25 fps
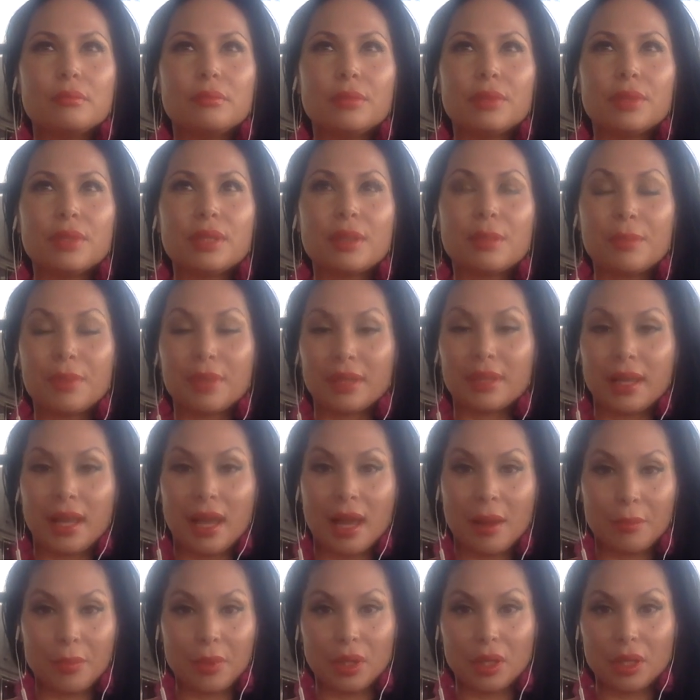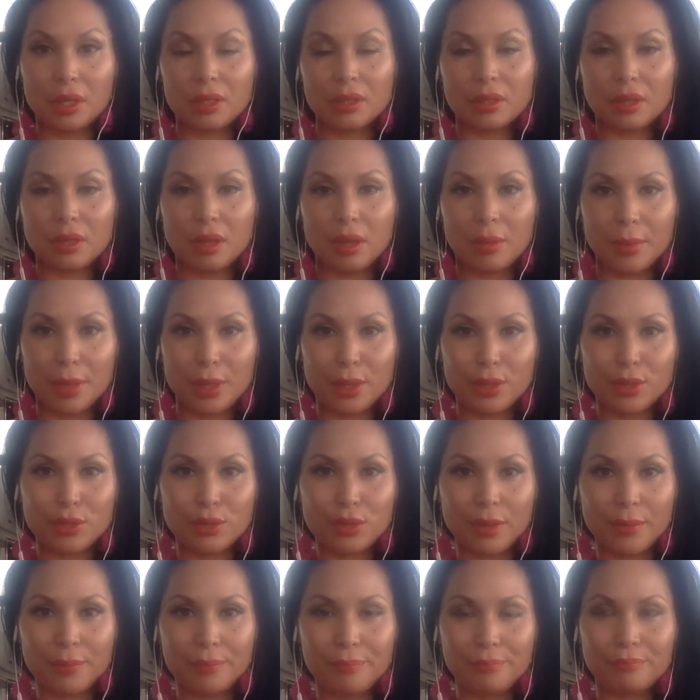something that happened on my
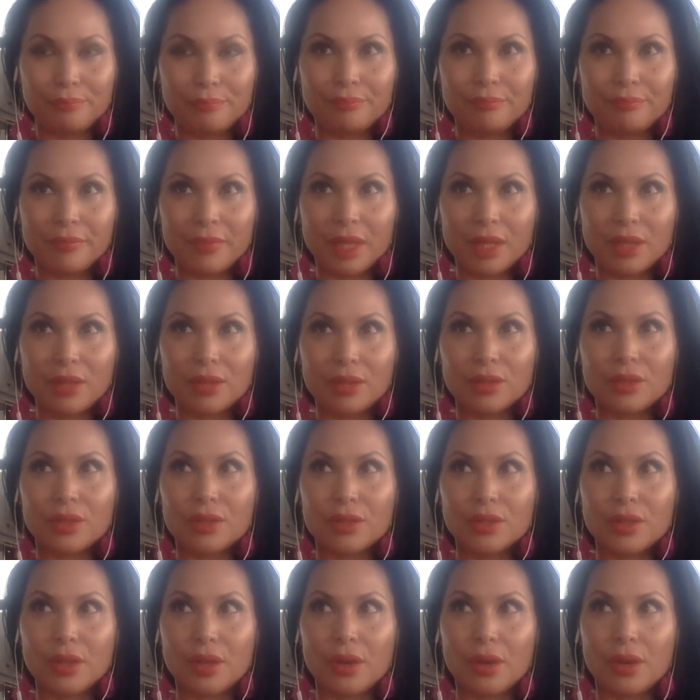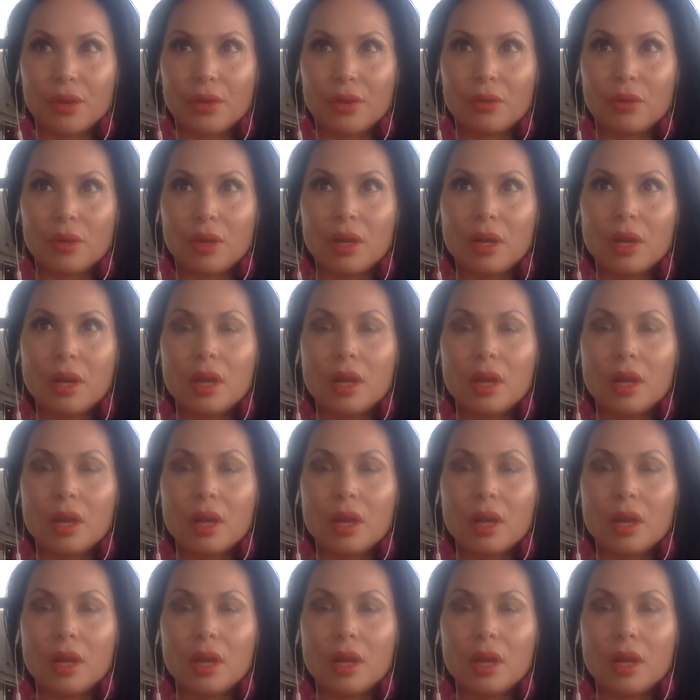trip. So,